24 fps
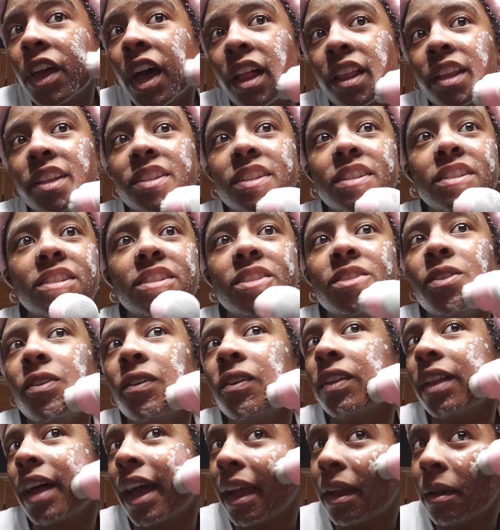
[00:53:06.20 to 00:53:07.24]
listen to,
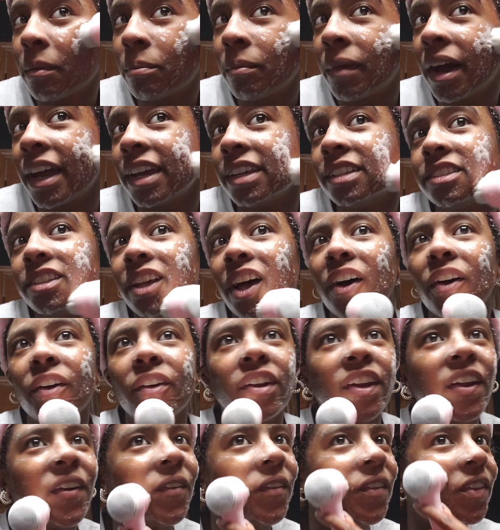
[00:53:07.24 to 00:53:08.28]
like, my song or
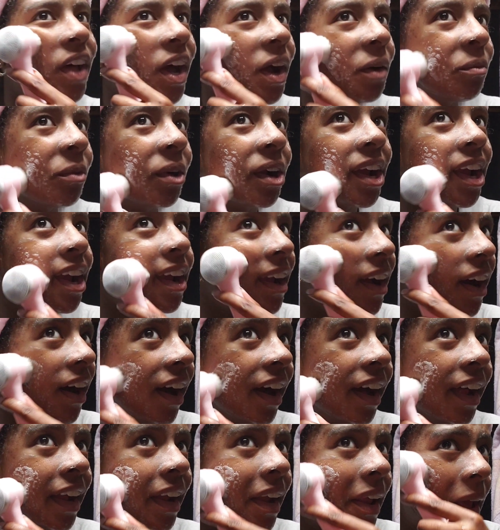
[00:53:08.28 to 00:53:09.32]
whatever that I'm working
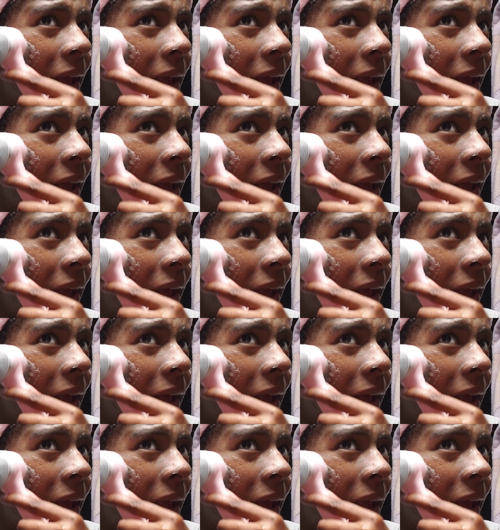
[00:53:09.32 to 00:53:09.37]
on, and